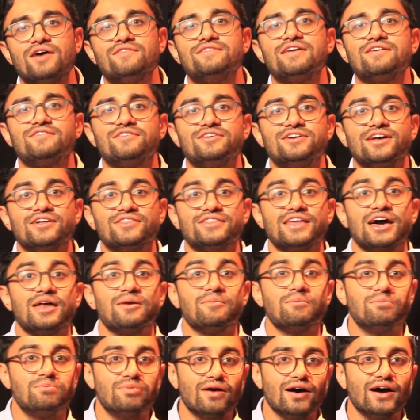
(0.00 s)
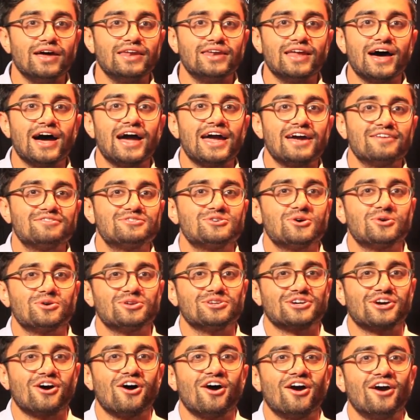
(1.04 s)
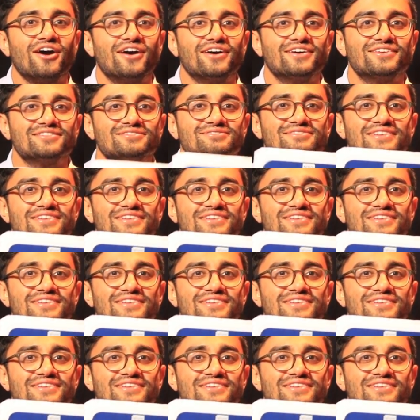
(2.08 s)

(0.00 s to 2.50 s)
I've never done that, but I have totaled a car.